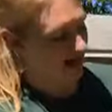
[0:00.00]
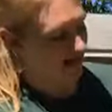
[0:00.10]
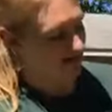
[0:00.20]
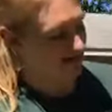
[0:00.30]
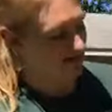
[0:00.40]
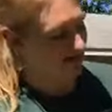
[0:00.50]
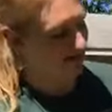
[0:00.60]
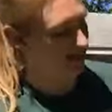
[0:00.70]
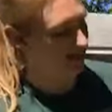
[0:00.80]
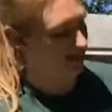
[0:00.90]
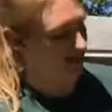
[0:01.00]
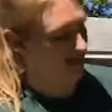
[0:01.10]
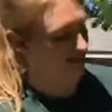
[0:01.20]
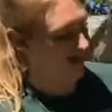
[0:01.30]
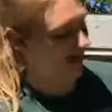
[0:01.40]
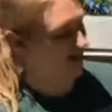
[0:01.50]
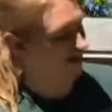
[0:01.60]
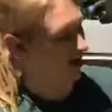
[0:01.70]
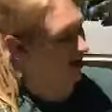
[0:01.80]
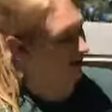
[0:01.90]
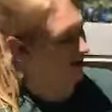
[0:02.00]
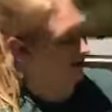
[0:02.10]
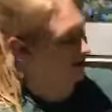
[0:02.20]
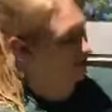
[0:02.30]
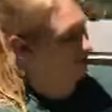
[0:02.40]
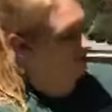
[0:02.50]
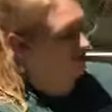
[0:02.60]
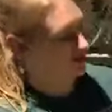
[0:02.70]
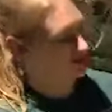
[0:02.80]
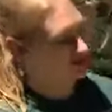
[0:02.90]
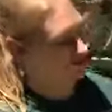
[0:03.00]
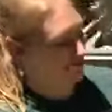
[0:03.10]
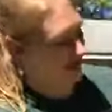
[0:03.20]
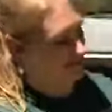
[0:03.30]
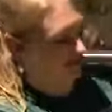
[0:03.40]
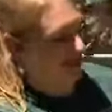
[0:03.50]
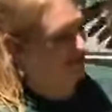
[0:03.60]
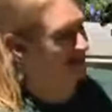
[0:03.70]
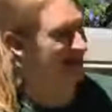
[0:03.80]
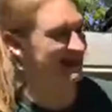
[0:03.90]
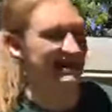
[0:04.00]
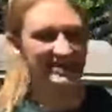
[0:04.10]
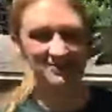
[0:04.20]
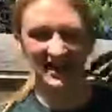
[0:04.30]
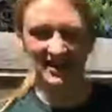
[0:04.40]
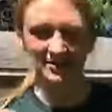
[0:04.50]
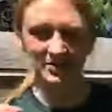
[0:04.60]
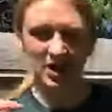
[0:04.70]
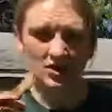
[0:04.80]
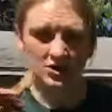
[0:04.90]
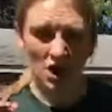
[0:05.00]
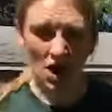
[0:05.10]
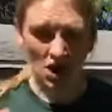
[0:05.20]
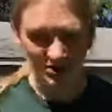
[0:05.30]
they tend to be a really good kind of analog, kind of a human-made version of their natural habitat. Again, those kind of tall